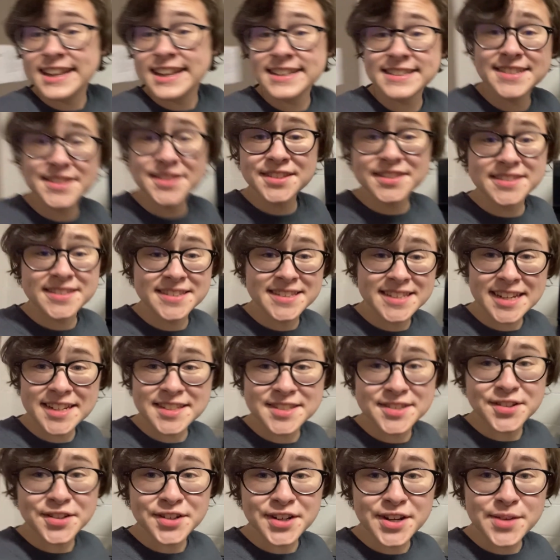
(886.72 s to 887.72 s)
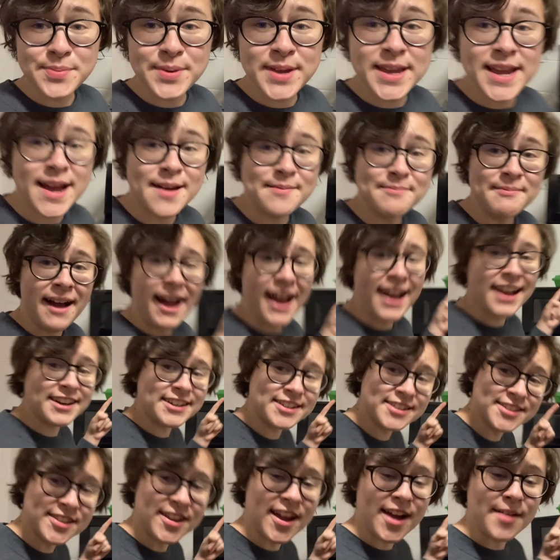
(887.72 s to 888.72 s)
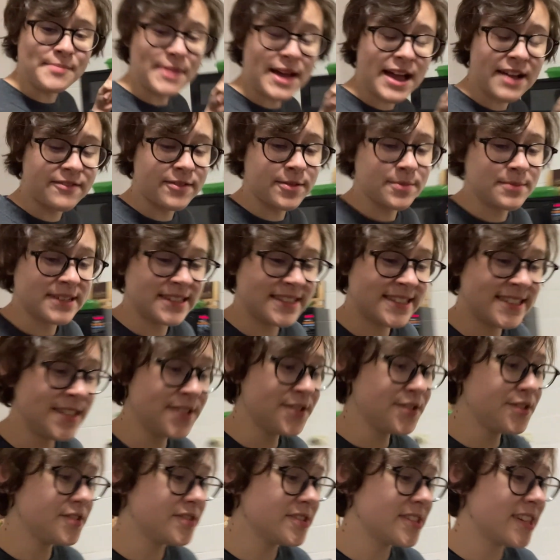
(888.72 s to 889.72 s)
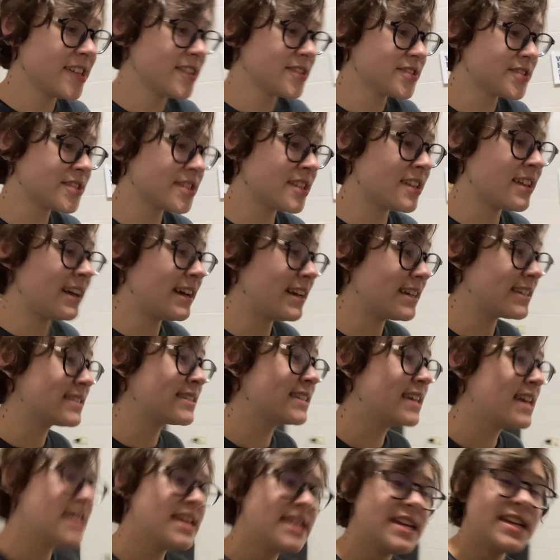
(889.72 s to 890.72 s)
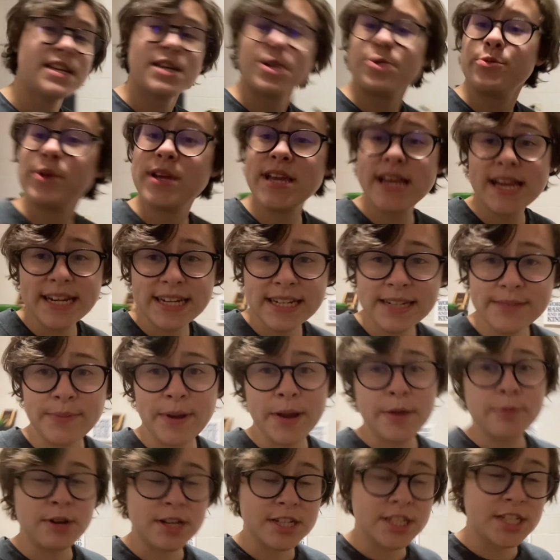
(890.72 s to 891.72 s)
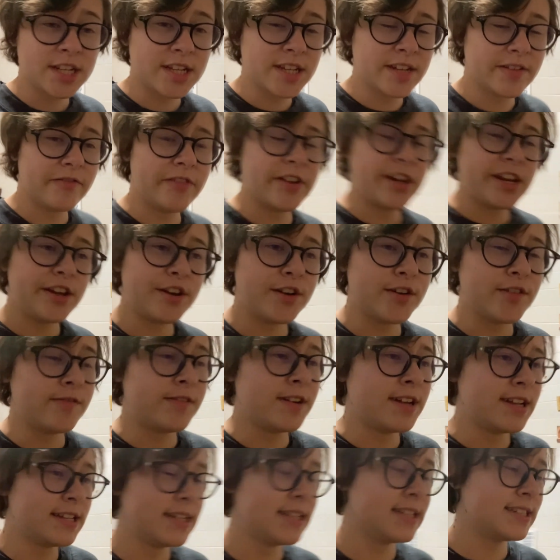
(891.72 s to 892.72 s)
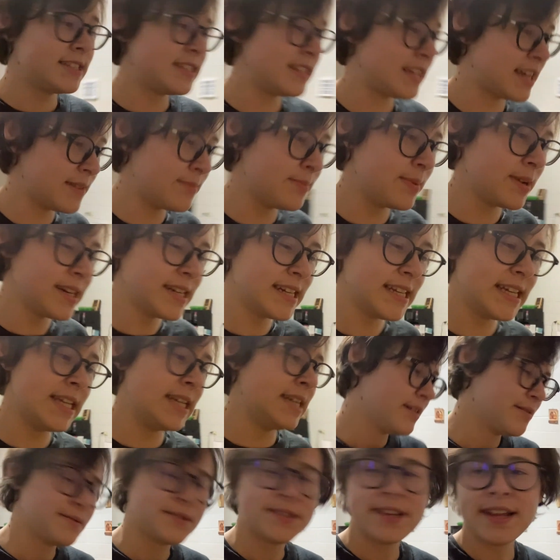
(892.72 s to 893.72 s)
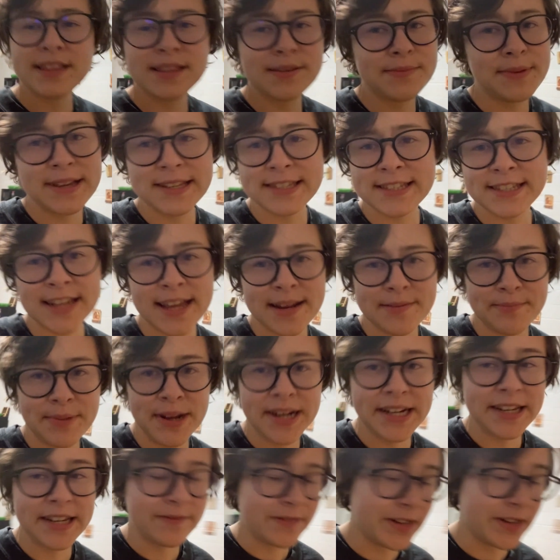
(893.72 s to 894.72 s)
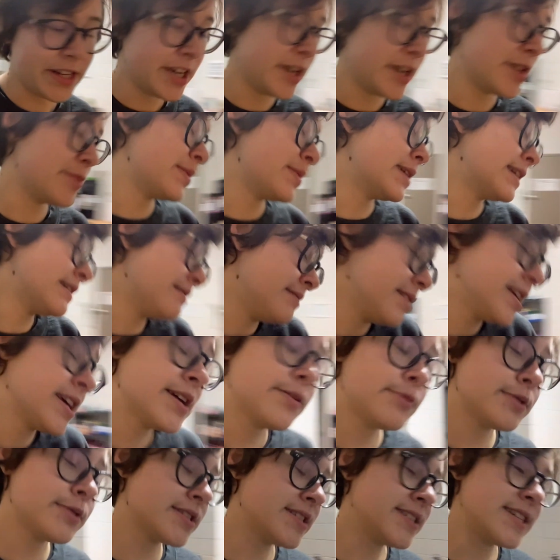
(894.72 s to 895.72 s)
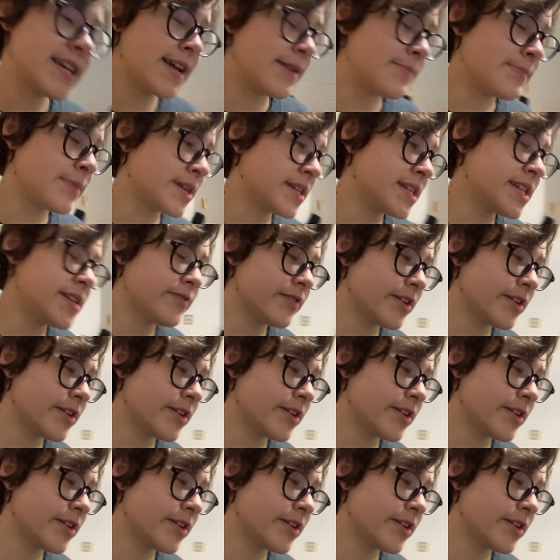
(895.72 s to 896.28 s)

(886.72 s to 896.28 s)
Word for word: it's 6.30 p.m. I just got back from my serial killers class. We ended by watching a video of Ted Bundy. It's not the best Ted Bundy video, but it was a Ted Bundy